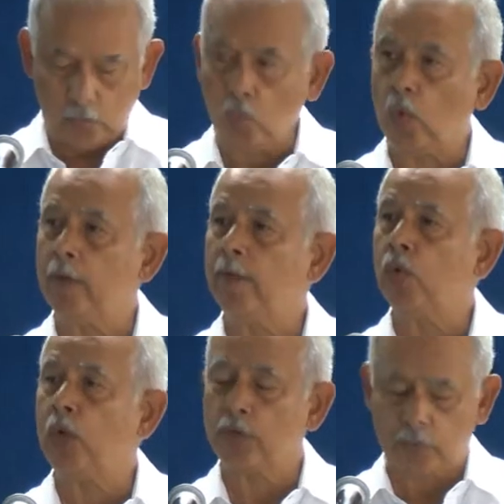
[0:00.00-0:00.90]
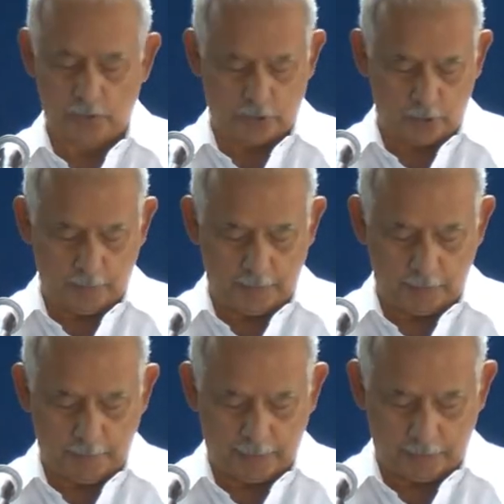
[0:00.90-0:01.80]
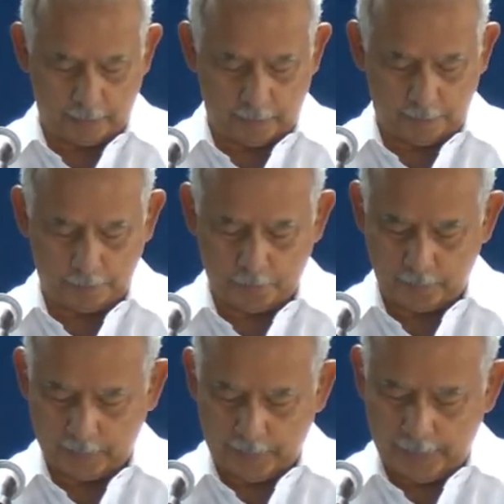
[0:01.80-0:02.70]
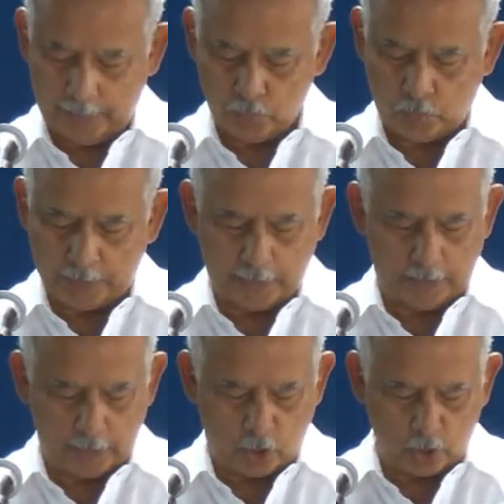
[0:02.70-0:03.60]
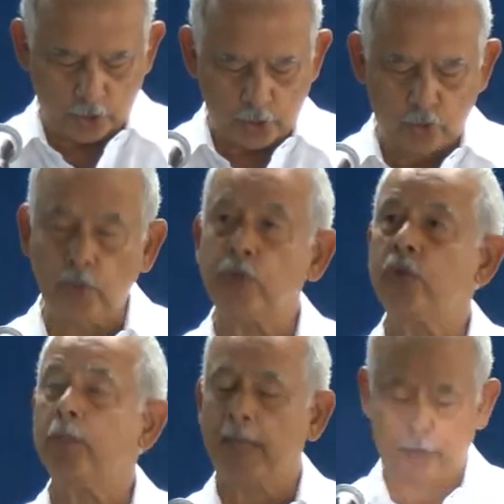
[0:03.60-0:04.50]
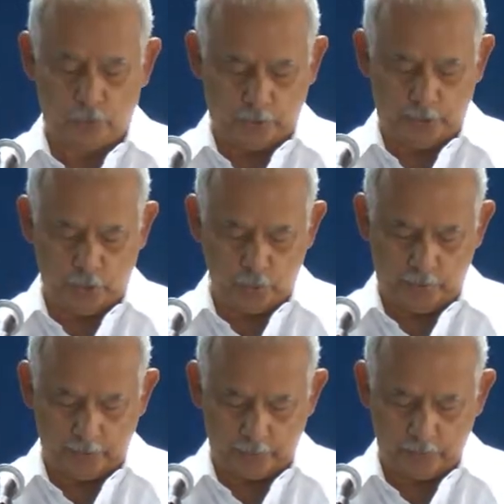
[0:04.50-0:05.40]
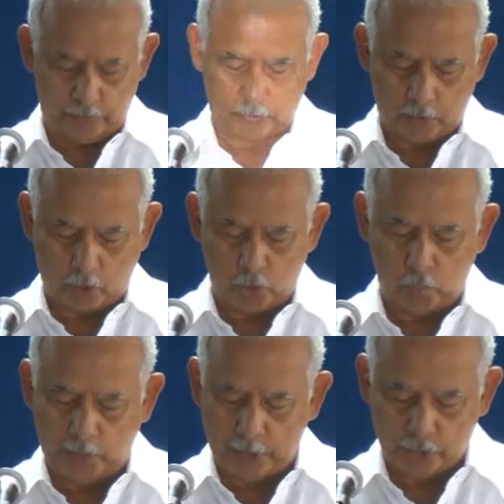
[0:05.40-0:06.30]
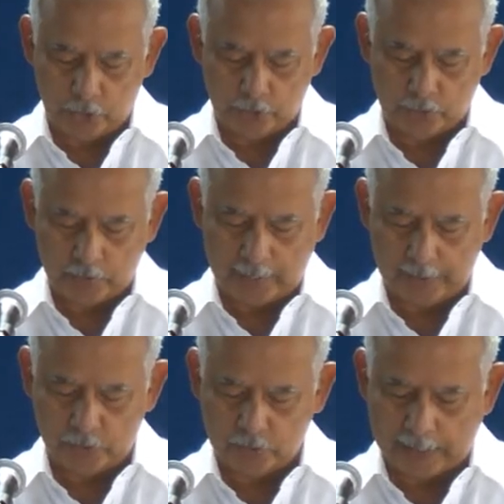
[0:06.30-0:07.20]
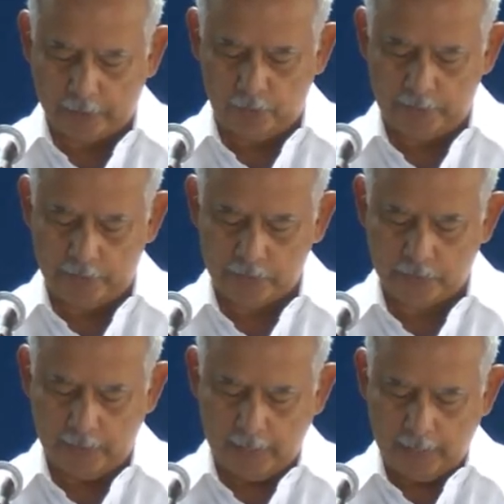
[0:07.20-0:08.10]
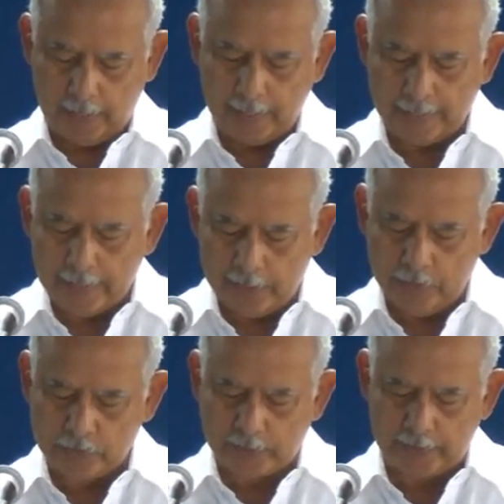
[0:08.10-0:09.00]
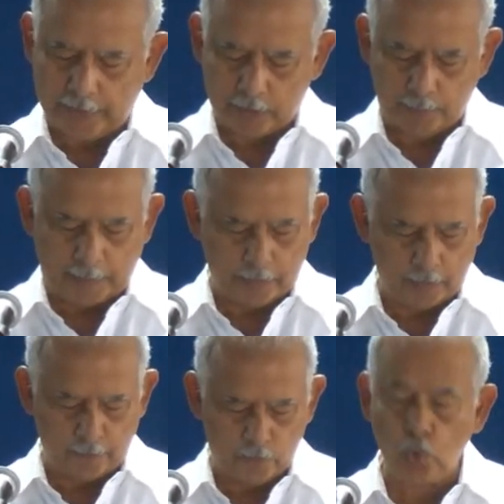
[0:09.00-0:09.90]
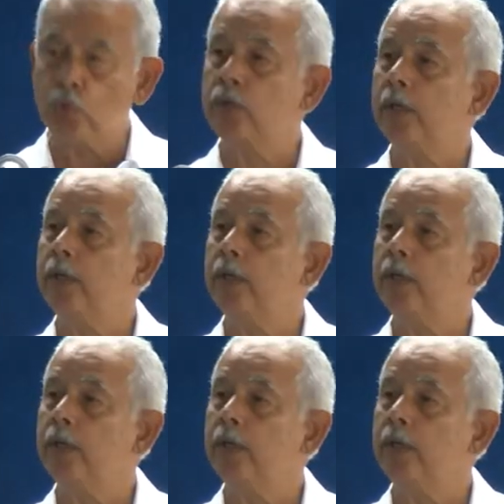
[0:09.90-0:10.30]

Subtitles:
one of the questions to be debated is whether the concentration by trade unions on wages and salaries occurs at the expense of social